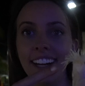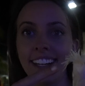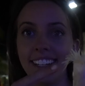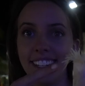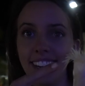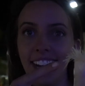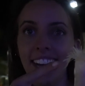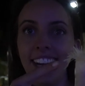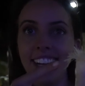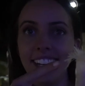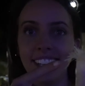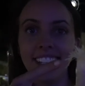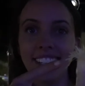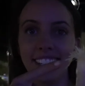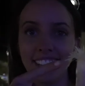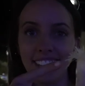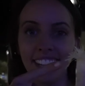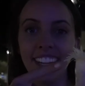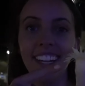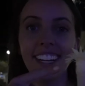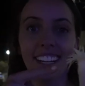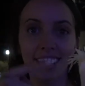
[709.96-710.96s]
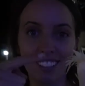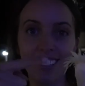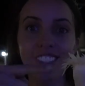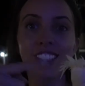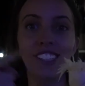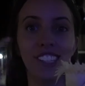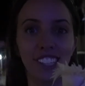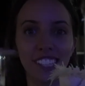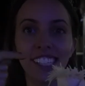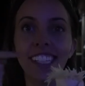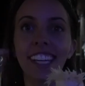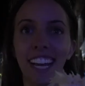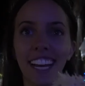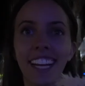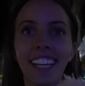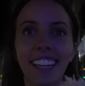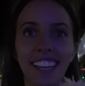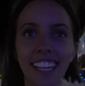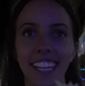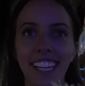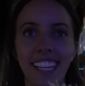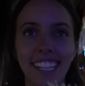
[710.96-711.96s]
It does. It looks just like
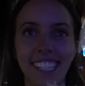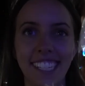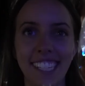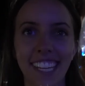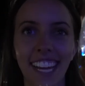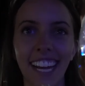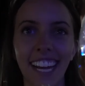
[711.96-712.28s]
this.